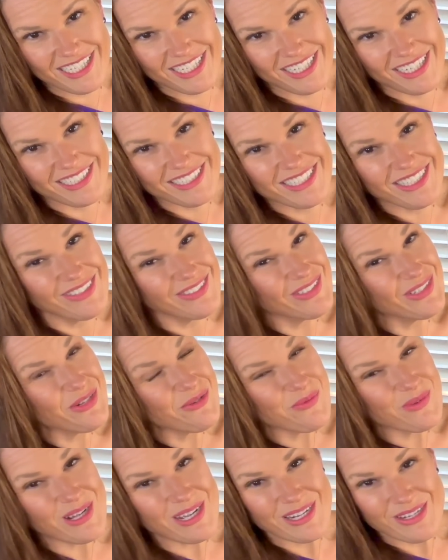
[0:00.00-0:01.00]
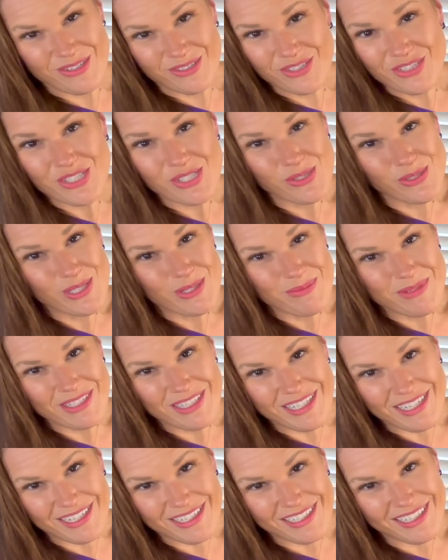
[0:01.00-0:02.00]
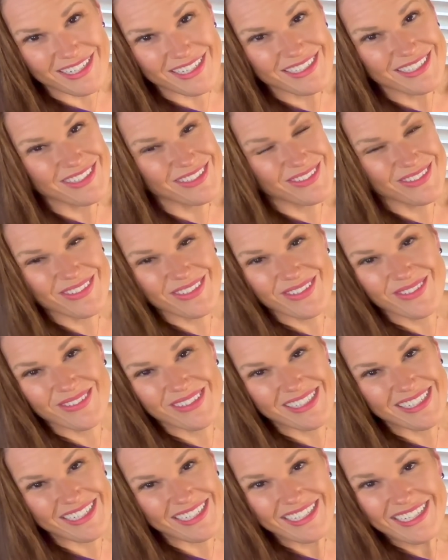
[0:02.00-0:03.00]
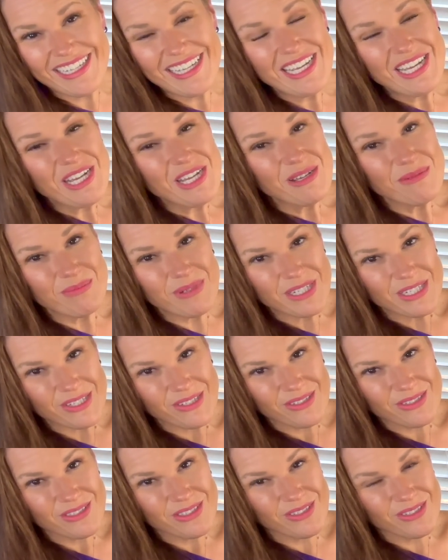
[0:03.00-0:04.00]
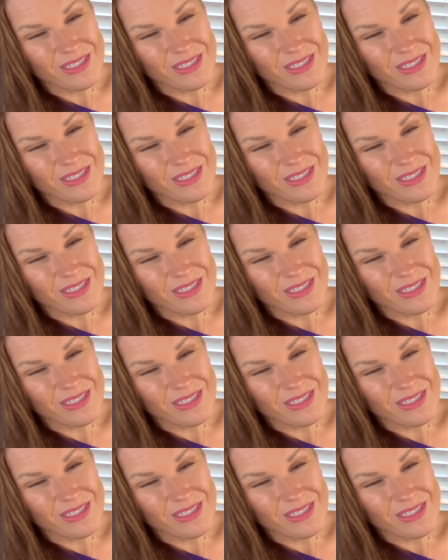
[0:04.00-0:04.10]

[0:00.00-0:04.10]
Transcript: I don't know why you're showing me that. I don't know why. But you're